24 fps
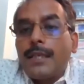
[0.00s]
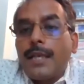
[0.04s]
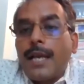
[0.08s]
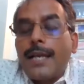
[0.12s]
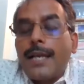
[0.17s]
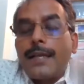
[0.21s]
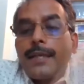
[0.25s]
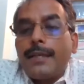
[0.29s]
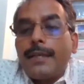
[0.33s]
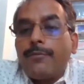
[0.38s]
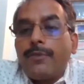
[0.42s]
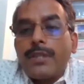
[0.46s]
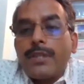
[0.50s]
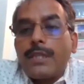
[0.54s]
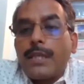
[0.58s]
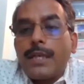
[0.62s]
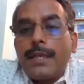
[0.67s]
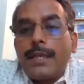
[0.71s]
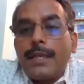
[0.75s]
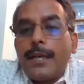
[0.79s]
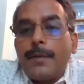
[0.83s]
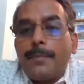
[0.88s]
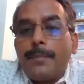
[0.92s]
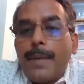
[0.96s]
like in
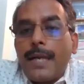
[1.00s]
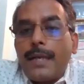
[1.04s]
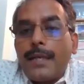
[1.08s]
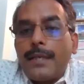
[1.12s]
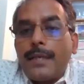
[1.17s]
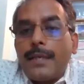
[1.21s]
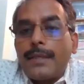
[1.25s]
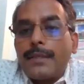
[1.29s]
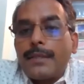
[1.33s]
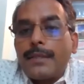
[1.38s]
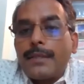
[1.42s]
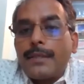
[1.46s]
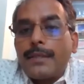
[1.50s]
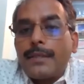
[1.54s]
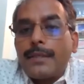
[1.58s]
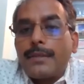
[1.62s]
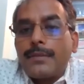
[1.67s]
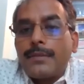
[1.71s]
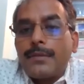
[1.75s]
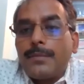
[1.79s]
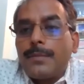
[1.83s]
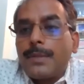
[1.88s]
138 matters, Mr.